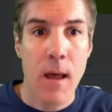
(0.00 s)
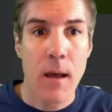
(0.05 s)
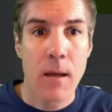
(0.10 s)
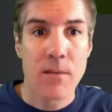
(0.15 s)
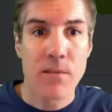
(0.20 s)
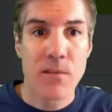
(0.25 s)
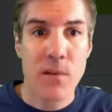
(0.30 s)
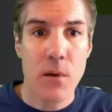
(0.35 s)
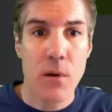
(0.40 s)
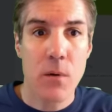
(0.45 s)

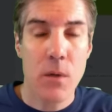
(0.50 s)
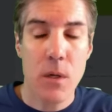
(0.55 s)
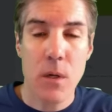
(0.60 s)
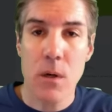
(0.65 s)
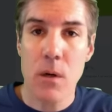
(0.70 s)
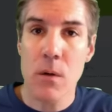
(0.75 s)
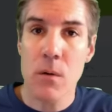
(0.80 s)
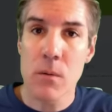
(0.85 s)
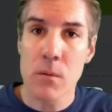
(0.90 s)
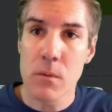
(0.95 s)
So,
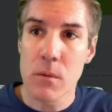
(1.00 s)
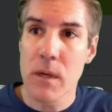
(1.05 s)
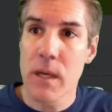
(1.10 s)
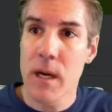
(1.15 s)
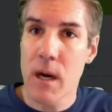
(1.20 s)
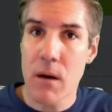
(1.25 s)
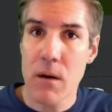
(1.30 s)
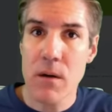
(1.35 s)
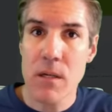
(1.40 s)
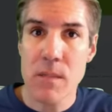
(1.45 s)
in
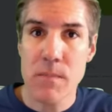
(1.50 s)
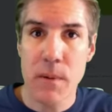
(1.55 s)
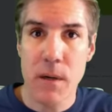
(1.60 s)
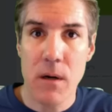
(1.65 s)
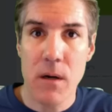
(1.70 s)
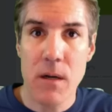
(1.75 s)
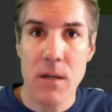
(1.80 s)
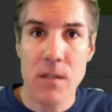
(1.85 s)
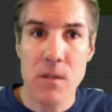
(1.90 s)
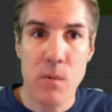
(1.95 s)
our
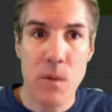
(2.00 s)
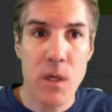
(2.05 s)
experience,